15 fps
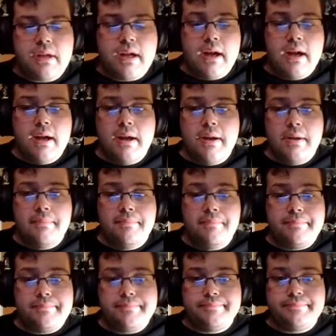
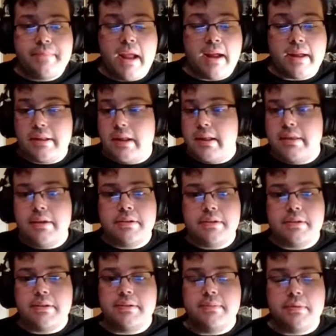um, yeah, there
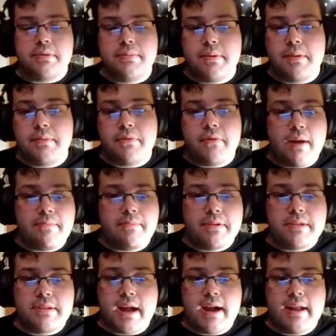it's supposed to be the Metropolis
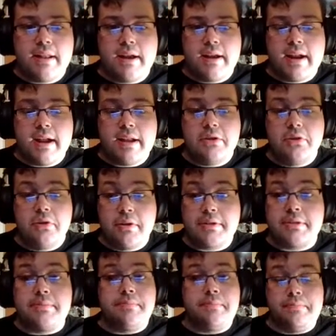skyline. It
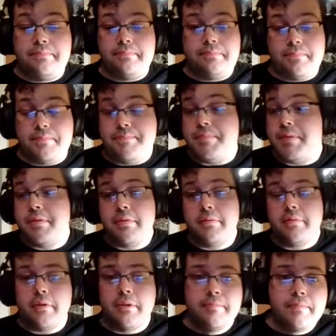looks
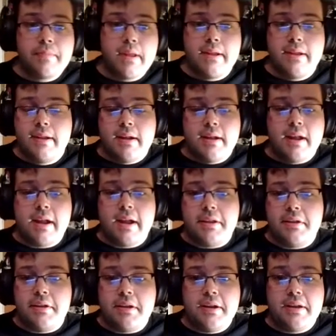beautiful,
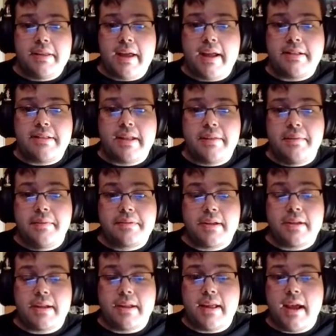and uh, that that looks
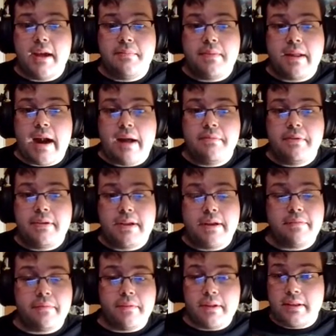like a game that I would
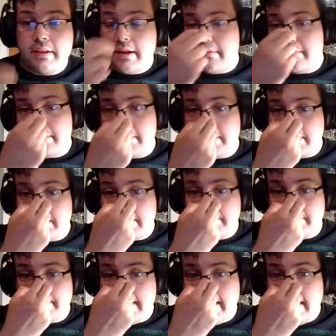definitely love to to
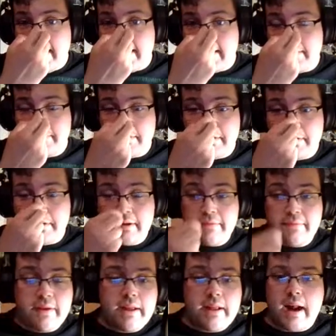play. I love the look
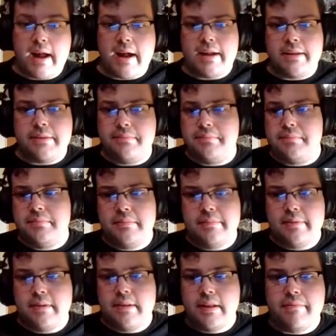of it. I
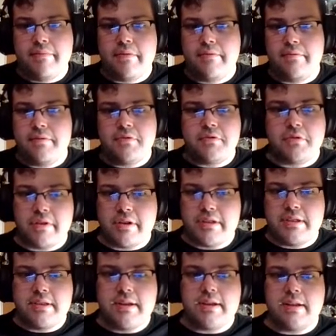love the
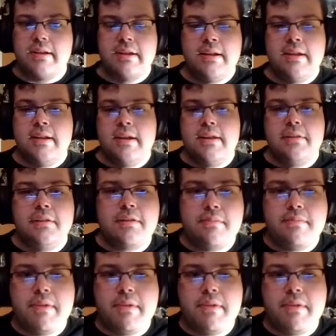futuristic look of